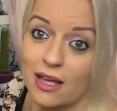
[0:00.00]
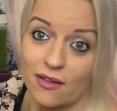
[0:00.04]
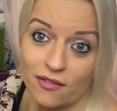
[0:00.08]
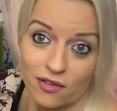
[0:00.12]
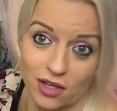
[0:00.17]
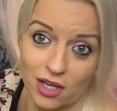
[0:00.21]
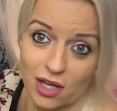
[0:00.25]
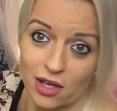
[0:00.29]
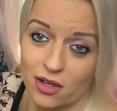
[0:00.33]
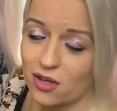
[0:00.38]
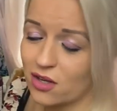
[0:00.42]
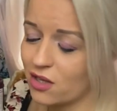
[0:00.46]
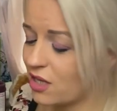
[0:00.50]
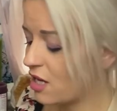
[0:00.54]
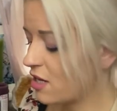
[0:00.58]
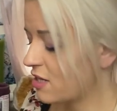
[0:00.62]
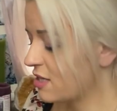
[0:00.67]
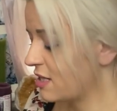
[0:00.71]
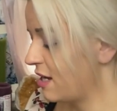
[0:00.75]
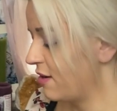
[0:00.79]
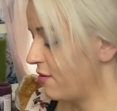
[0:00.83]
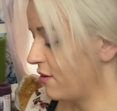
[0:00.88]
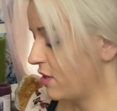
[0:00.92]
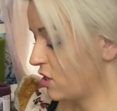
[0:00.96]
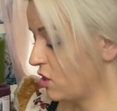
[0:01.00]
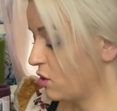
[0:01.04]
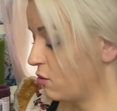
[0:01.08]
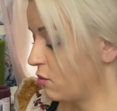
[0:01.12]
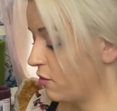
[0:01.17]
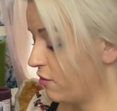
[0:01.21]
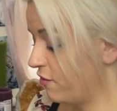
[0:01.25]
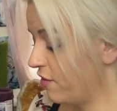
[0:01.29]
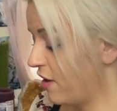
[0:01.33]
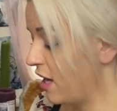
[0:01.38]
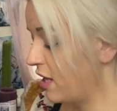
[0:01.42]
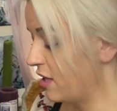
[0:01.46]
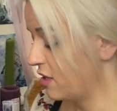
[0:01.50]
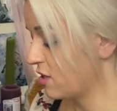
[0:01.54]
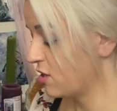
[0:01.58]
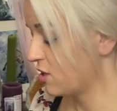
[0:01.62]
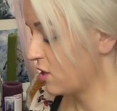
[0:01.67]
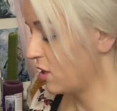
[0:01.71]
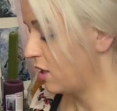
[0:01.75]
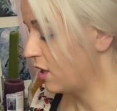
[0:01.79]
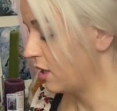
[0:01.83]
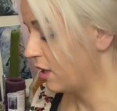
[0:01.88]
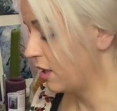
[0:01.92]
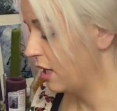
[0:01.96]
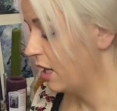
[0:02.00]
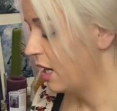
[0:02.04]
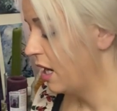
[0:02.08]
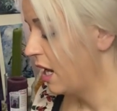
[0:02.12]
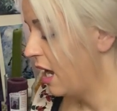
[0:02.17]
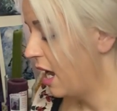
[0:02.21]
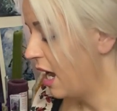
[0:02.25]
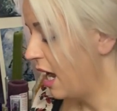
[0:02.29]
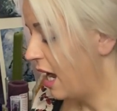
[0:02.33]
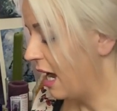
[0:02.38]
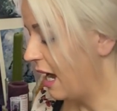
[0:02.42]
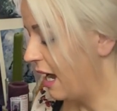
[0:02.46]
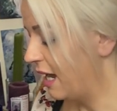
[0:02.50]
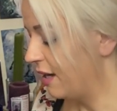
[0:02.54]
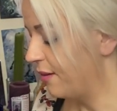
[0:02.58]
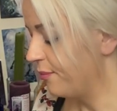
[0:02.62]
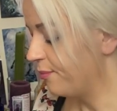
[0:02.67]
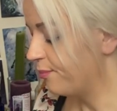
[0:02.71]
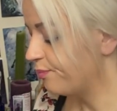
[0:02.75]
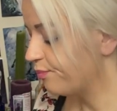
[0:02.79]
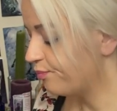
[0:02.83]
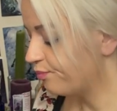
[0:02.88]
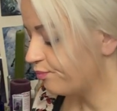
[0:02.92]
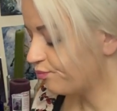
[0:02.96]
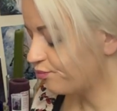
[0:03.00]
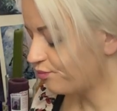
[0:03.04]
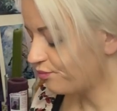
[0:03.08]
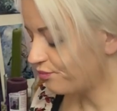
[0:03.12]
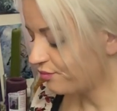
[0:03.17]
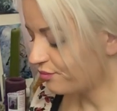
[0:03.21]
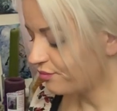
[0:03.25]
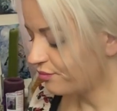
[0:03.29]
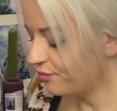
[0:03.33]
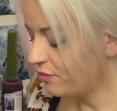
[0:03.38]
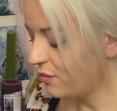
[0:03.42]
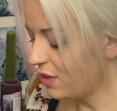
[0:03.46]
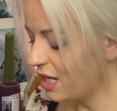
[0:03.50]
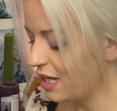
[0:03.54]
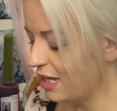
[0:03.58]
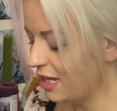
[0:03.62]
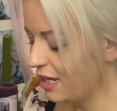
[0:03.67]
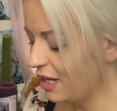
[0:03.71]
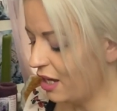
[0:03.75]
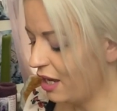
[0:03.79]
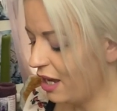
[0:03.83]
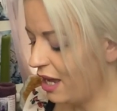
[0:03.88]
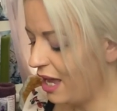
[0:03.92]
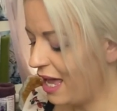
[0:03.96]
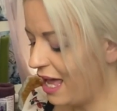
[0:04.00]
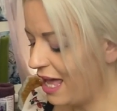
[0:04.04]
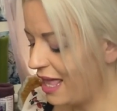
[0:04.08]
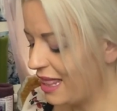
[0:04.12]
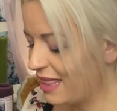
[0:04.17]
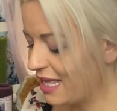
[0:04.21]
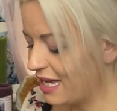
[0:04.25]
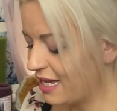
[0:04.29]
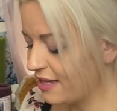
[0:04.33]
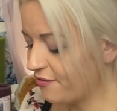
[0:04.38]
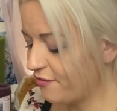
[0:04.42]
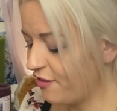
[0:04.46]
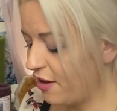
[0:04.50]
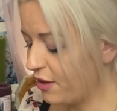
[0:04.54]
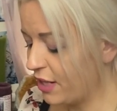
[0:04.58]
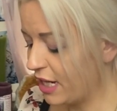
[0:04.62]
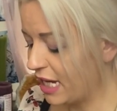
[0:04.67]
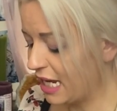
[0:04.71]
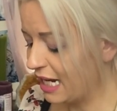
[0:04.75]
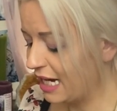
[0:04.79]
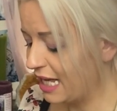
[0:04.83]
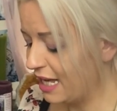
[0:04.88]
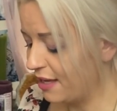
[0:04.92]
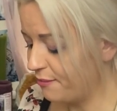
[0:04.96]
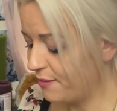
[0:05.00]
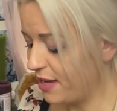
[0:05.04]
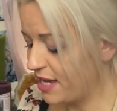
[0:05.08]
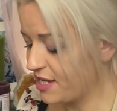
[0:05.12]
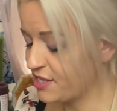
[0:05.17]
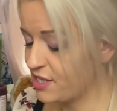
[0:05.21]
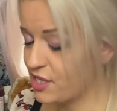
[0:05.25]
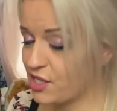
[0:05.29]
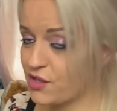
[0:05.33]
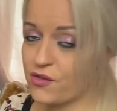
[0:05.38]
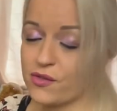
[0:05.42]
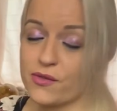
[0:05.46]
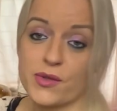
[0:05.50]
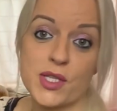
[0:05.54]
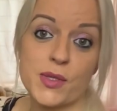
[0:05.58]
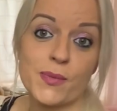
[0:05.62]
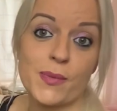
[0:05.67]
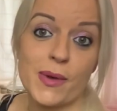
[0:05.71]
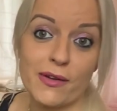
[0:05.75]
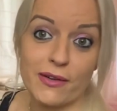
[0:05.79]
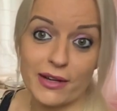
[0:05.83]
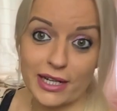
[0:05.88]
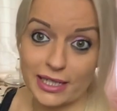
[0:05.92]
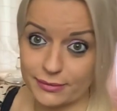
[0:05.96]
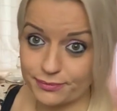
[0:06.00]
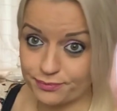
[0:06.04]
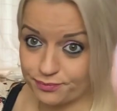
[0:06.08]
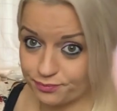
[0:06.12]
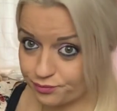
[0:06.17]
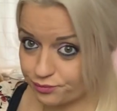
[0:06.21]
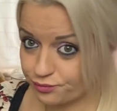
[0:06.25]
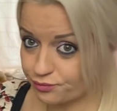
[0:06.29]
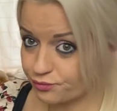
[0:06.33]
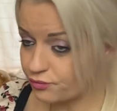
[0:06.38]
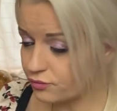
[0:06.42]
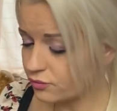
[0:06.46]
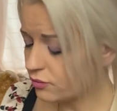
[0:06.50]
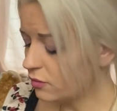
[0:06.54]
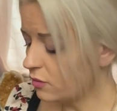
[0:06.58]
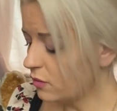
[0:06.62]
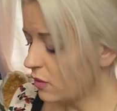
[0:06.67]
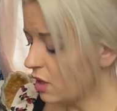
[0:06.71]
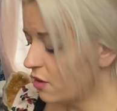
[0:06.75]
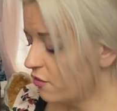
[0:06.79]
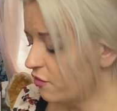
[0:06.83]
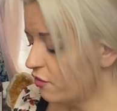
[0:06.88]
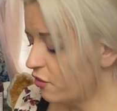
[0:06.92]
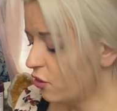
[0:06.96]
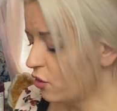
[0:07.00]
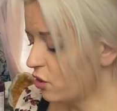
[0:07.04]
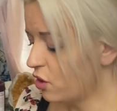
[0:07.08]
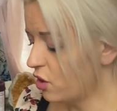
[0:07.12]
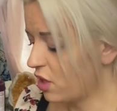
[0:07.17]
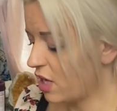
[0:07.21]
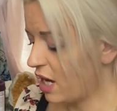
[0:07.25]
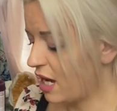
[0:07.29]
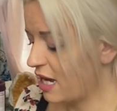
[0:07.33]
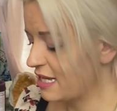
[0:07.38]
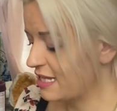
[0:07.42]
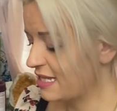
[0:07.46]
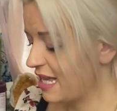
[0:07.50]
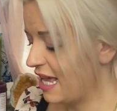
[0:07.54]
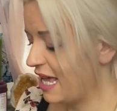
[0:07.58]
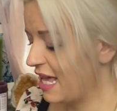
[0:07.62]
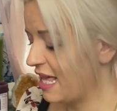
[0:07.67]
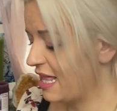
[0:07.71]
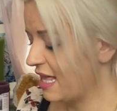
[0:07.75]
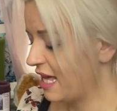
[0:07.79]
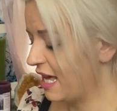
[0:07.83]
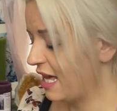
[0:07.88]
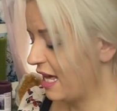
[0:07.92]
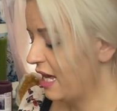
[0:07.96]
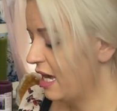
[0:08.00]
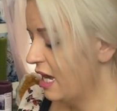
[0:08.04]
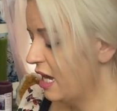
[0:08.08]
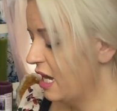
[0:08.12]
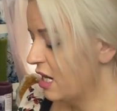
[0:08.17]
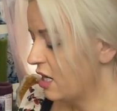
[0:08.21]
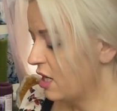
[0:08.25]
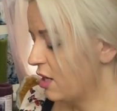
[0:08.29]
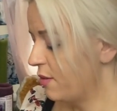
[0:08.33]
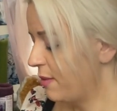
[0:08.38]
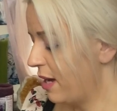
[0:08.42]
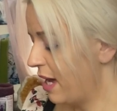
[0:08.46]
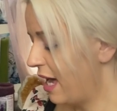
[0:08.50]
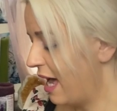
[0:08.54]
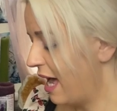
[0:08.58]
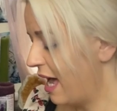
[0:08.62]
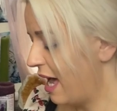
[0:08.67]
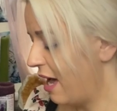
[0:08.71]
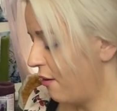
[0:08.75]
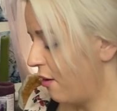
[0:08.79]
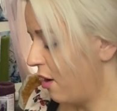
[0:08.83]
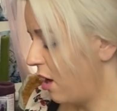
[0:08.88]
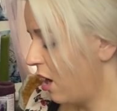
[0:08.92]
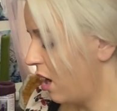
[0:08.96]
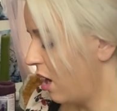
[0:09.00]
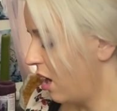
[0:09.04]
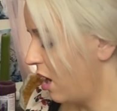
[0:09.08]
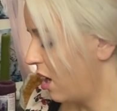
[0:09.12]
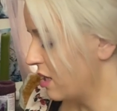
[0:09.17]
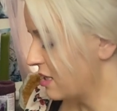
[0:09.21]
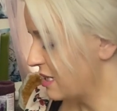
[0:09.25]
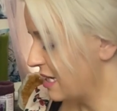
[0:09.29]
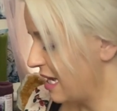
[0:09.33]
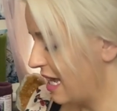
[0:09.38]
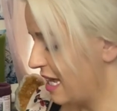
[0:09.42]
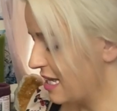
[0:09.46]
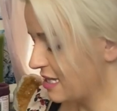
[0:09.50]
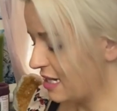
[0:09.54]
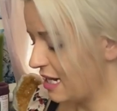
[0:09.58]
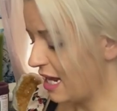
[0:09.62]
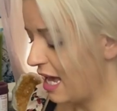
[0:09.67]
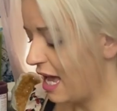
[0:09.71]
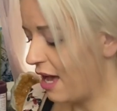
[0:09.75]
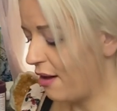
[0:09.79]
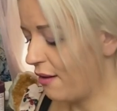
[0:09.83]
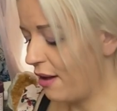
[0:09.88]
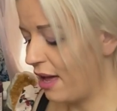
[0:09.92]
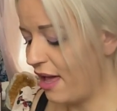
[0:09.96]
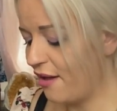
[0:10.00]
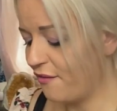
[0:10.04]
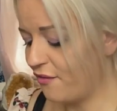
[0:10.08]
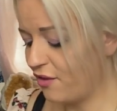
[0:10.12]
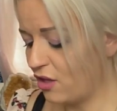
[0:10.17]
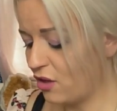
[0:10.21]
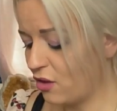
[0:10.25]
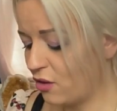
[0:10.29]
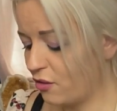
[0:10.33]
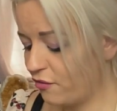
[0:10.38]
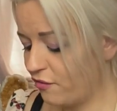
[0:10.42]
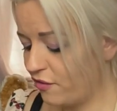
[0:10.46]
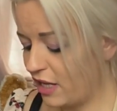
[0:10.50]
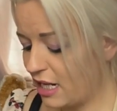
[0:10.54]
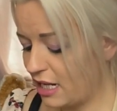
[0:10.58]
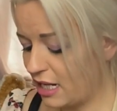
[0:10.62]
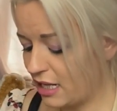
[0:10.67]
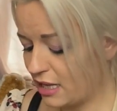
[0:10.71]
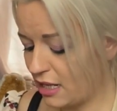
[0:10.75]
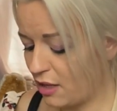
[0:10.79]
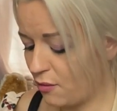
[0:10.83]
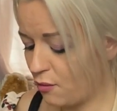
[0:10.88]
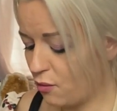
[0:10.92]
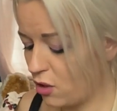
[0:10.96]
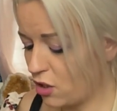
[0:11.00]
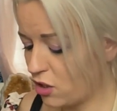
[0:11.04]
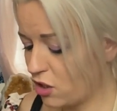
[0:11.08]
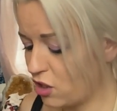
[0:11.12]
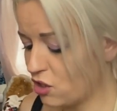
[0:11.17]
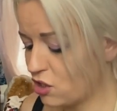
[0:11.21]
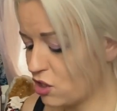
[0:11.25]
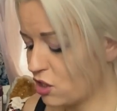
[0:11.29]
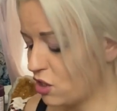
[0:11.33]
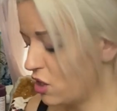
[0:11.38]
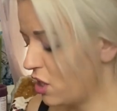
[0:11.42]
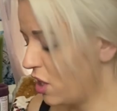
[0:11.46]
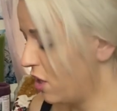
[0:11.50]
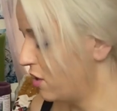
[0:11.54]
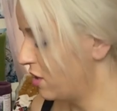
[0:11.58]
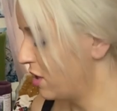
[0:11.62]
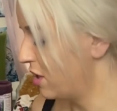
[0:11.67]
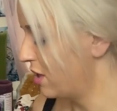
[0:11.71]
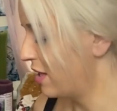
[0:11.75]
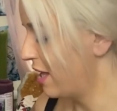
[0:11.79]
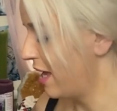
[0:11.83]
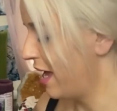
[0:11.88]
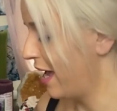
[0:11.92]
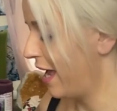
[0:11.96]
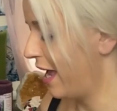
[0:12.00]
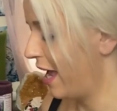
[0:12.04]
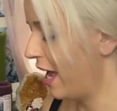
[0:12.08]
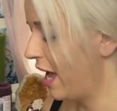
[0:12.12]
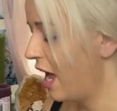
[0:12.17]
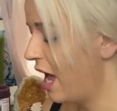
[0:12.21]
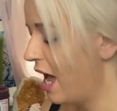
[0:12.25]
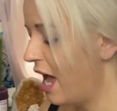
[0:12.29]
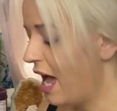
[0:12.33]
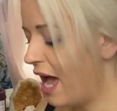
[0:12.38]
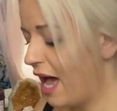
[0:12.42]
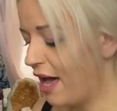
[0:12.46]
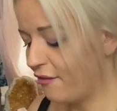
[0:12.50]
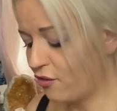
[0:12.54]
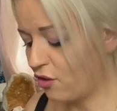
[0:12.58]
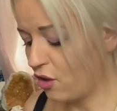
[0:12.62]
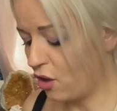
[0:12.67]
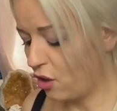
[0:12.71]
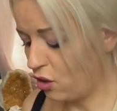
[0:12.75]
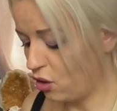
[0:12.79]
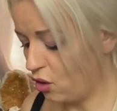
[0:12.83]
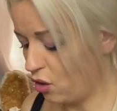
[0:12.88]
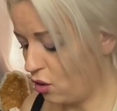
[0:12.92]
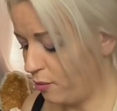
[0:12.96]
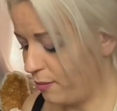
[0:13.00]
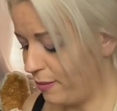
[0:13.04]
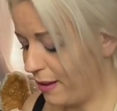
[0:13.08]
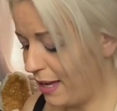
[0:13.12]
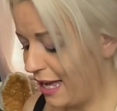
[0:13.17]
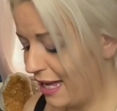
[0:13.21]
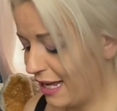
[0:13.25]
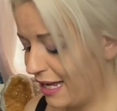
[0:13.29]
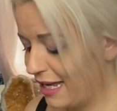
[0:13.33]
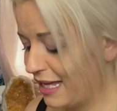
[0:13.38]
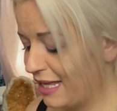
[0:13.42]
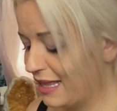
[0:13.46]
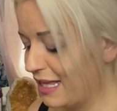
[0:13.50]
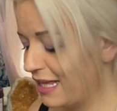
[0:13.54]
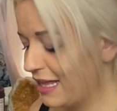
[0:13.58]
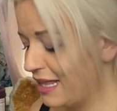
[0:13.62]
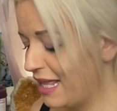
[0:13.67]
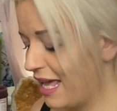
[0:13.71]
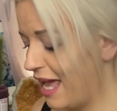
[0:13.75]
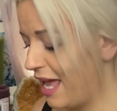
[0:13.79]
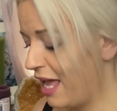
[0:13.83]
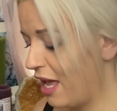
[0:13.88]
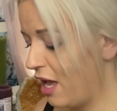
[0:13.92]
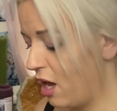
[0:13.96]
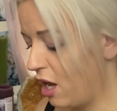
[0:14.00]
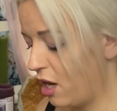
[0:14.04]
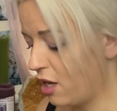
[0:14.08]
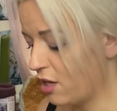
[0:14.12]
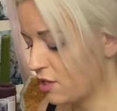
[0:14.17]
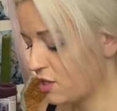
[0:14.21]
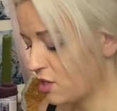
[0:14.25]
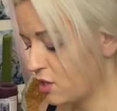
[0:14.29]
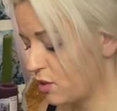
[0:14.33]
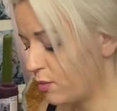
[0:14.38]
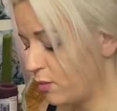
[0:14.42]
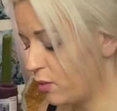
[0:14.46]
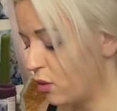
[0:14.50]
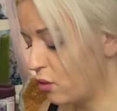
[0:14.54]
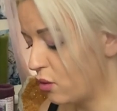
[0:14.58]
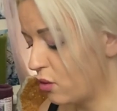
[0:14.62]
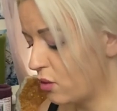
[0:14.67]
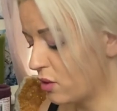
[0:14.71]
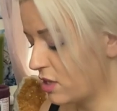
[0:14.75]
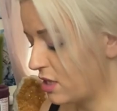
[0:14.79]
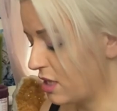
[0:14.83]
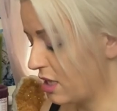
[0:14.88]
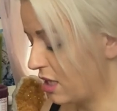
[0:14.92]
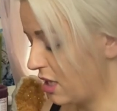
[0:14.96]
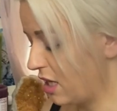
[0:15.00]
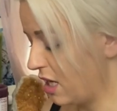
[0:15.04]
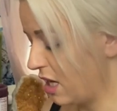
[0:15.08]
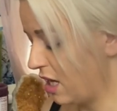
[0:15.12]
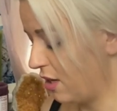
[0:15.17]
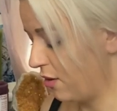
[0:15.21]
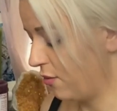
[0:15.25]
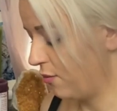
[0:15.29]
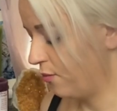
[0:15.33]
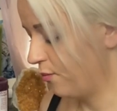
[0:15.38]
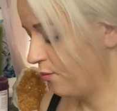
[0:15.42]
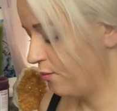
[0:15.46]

If you Google those lyrics, you will find the song. Um, that very clear message from Spirit for you guys here, that no matter how hard it is and how heavy you're feeling, they want you to know that they have got your back and that they are supporting you.